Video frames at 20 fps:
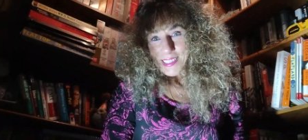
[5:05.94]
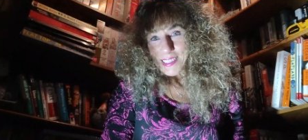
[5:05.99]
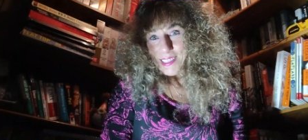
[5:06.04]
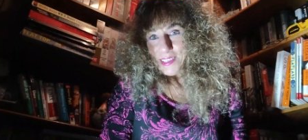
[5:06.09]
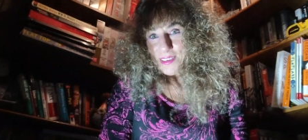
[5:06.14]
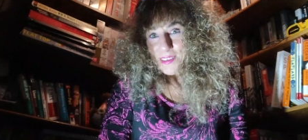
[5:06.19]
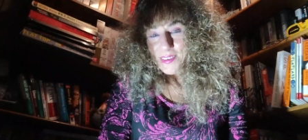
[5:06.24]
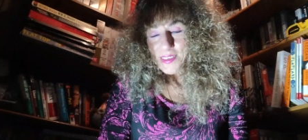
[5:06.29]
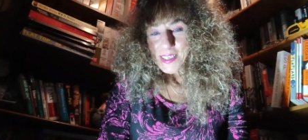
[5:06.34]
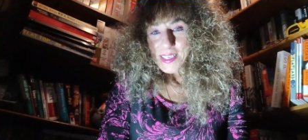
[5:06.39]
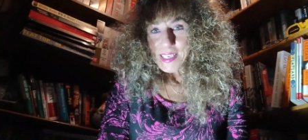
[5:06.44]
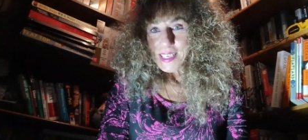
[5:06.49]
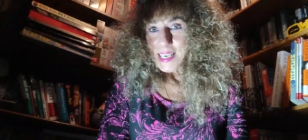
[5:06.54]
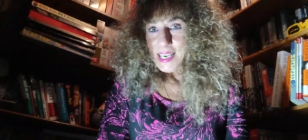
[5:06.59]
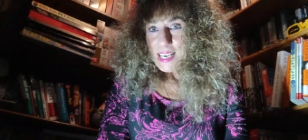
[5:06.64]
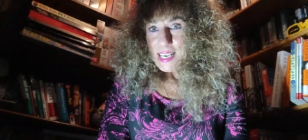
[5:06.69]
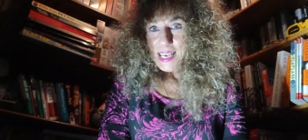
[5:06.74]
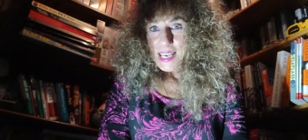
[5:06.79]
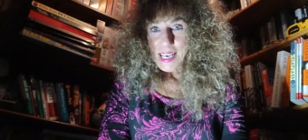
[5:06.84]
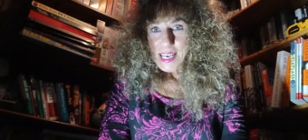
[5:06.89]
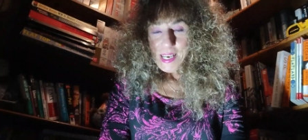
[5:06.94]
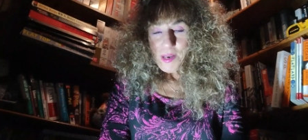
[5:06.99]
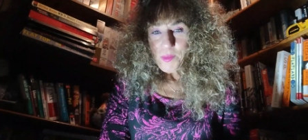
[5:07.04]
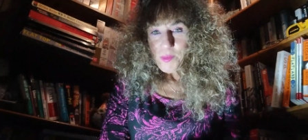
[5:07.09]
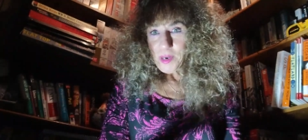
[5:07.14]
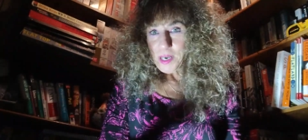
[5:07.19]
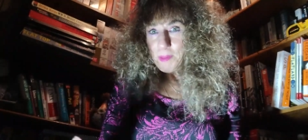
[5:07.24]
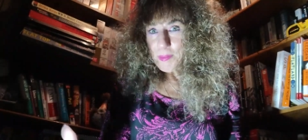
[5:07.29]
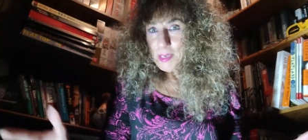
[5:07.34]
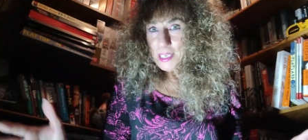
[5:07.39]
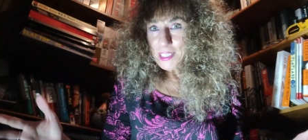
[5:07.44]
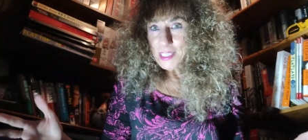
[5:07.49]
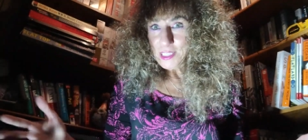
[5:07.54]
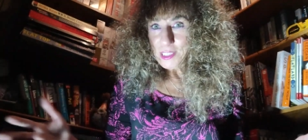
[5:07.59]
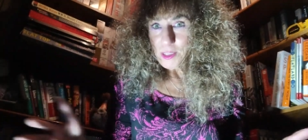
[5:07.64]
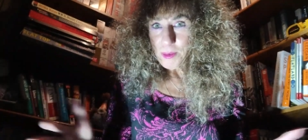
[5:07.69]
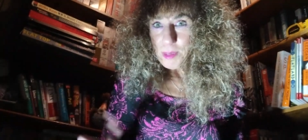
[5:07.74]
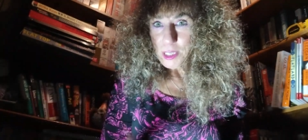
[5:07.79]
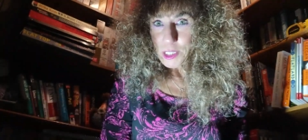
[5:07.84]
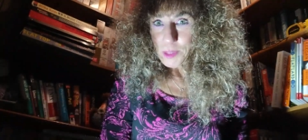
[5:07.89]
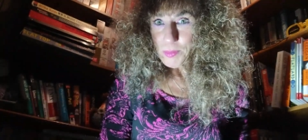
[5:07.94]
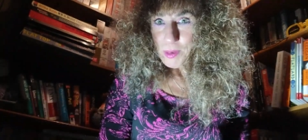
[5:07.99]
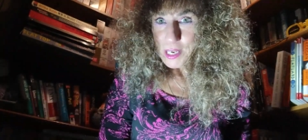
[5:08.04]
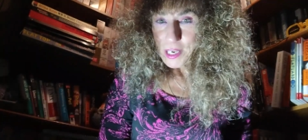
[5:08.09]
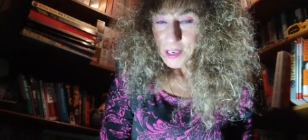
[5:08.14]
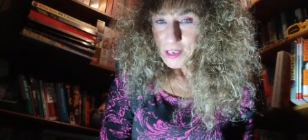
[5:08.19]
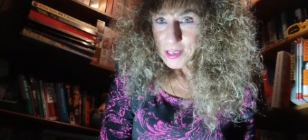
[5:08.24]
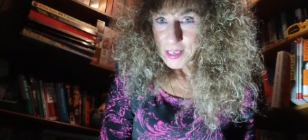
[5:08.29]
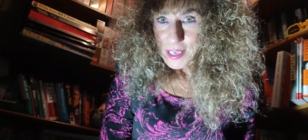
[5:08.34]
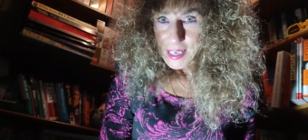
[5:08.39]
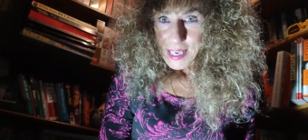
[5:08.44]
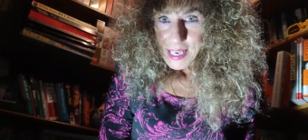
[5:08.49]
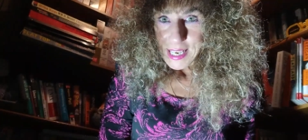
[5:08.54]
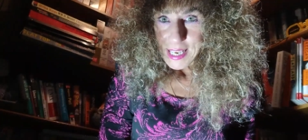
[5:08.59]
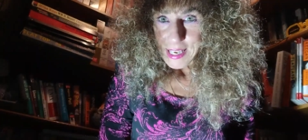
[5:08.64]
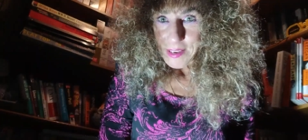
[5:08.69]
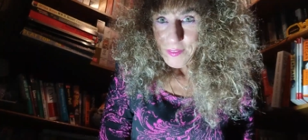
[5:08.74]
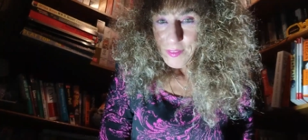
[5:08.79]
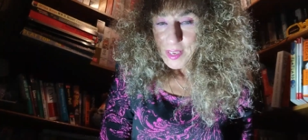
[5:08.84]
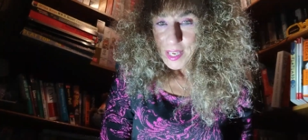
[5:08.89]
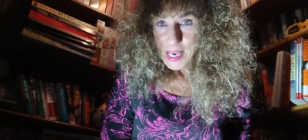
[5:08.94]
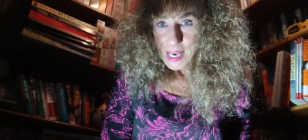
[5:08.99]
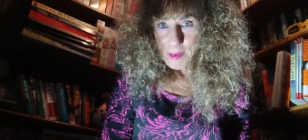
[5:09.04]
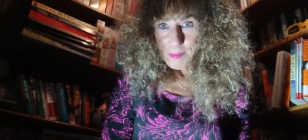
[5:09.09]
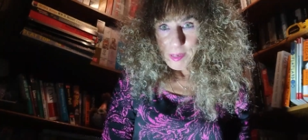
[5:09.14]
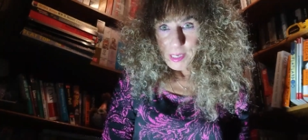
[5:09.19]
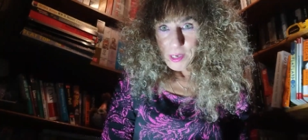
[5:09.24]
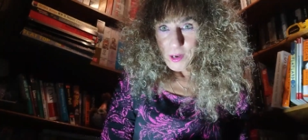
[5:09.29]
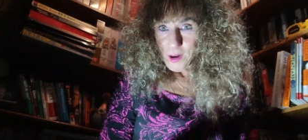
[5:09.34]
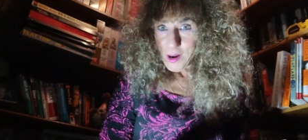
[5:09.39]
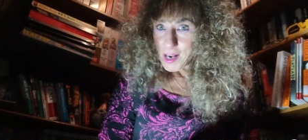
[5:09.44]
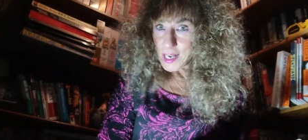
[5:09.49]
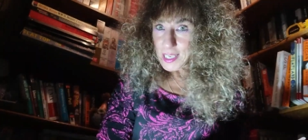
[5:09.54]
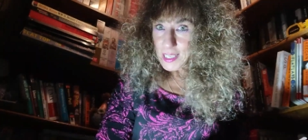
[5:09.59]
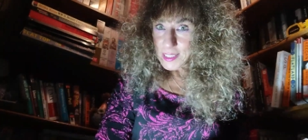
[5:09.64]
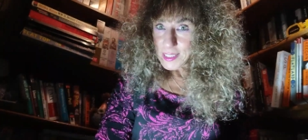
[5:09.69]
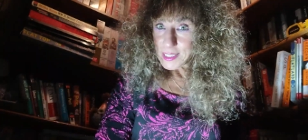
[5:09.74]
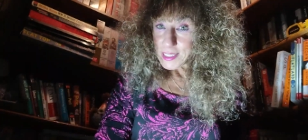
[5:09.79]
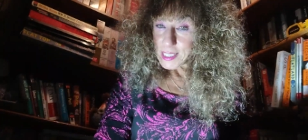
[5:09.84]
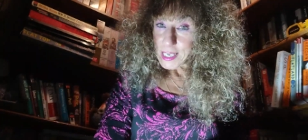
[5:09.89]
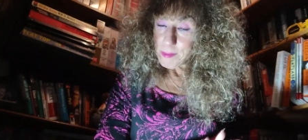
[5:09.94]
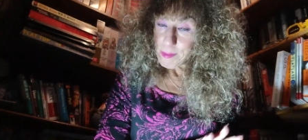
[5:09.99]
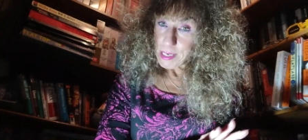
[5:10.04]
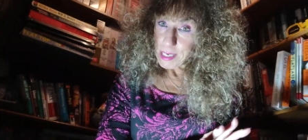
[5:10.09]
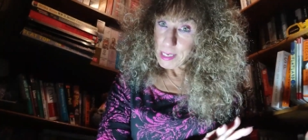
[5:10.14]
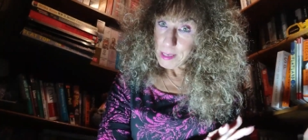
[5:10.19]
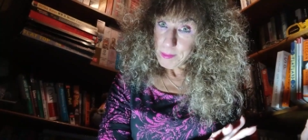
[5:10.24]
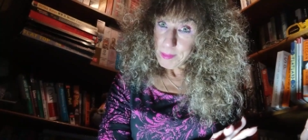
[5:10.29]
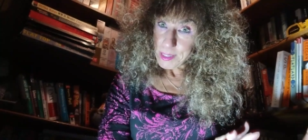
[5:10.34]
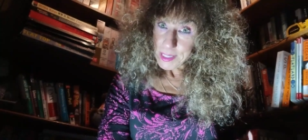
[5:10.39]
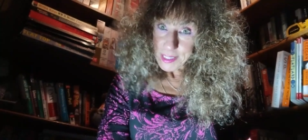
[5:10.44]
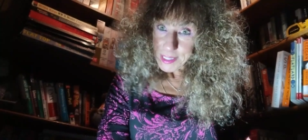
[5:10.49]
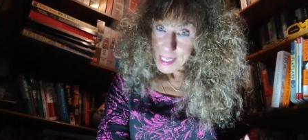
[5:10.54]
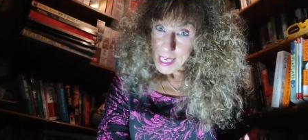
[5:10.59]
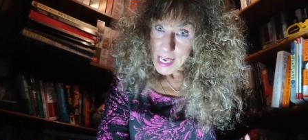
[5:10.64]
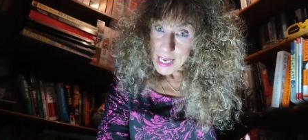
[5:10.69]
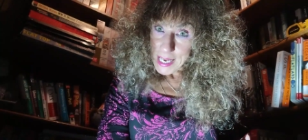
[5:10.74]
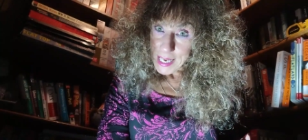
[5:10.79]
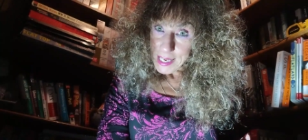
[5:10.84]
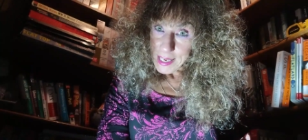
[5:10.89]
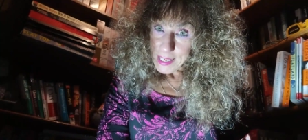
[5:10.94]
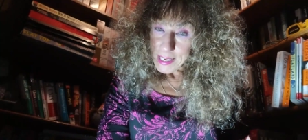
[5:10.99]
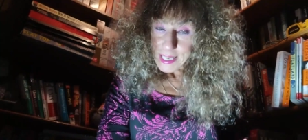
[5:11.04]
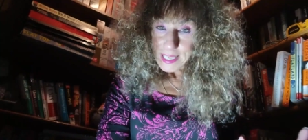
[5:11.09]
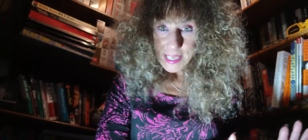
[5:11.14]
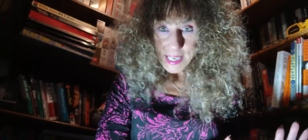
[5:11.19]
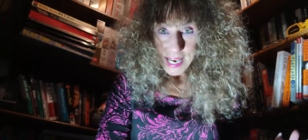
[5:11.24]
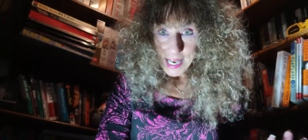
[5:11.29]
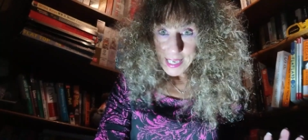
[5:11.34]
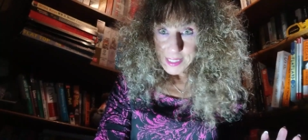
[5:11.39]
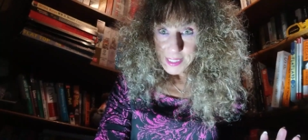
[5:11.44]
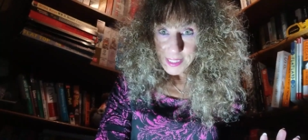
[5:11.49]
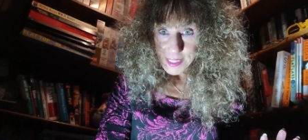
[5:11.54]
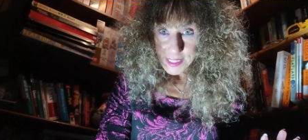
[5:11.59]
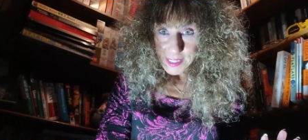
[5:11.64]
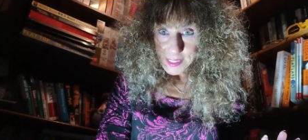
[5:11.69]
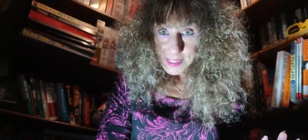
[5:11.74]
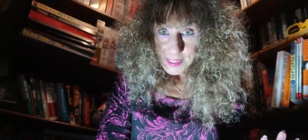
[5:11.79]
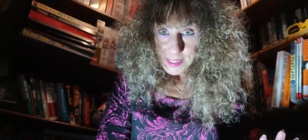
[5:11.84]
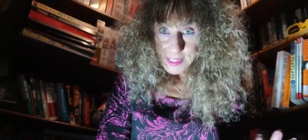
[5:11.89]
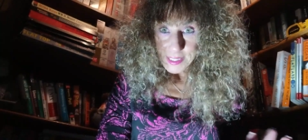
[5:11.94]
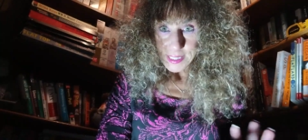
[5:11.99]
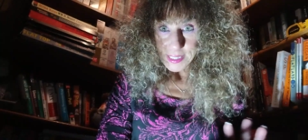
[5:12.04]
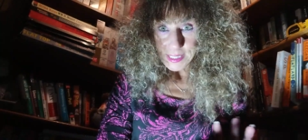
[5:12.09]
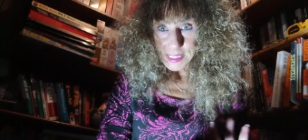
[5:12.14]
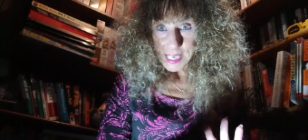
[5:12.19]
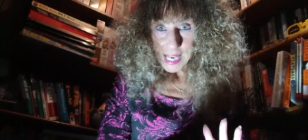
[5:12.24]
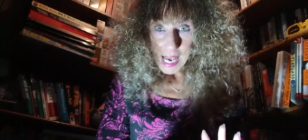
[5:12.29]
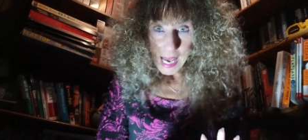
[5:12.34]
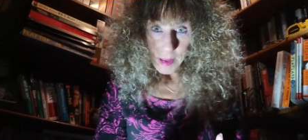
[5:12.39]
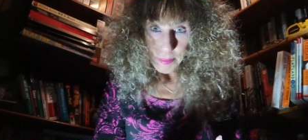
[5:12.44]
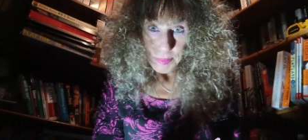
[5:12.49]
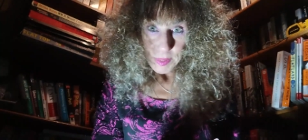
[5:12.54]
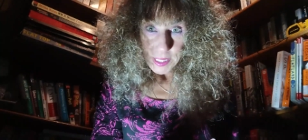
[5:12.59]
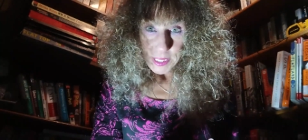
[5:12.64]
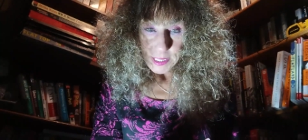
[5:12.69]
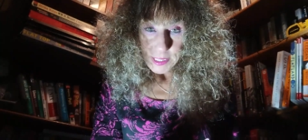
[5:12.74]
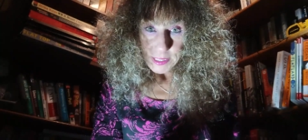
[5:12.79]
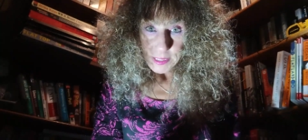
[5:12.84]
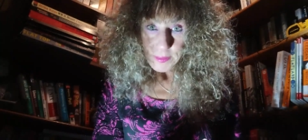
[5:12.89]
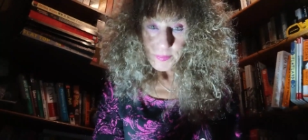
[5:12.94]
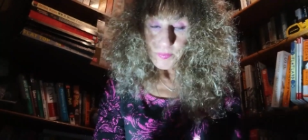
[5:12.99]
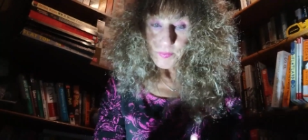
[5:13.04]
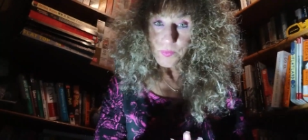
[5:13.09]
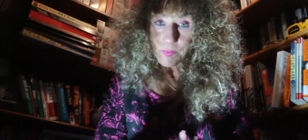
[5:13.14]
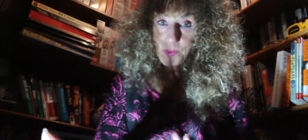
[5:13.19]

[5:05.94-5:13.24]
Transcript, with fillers: so it would have been so much better if he had been honest i made a mistake yes this happened